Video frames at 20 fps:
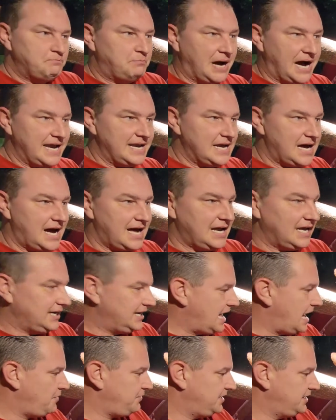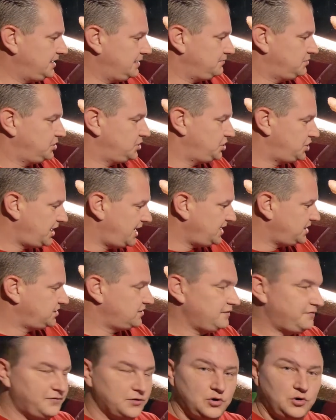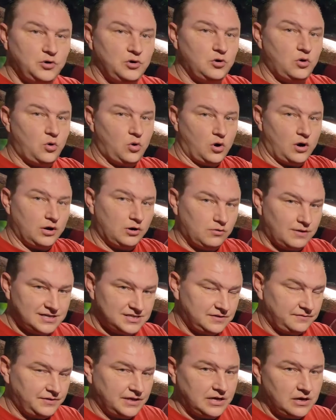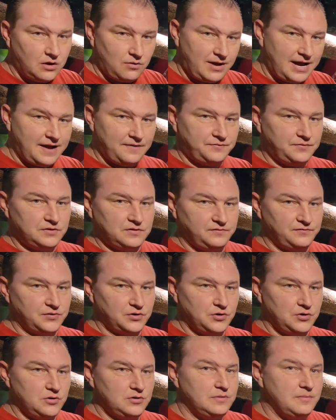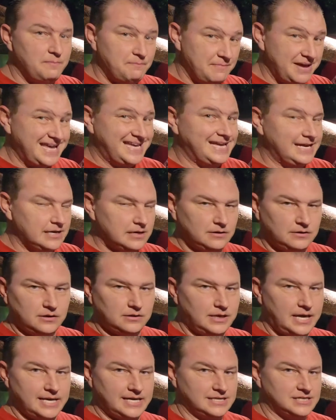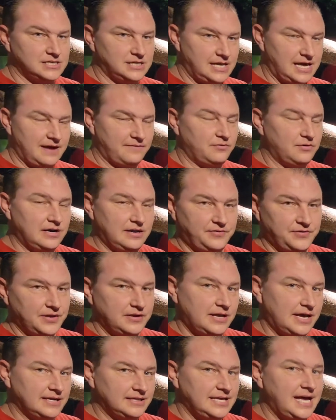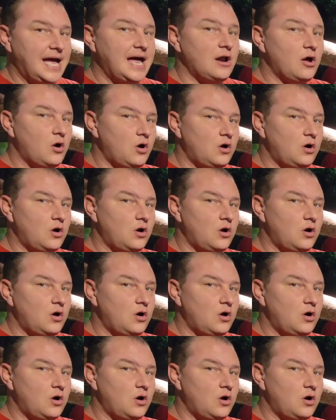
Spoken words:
By not allowing them to chase the food or aggressively go after the food, making it look like it's alive or anything like that,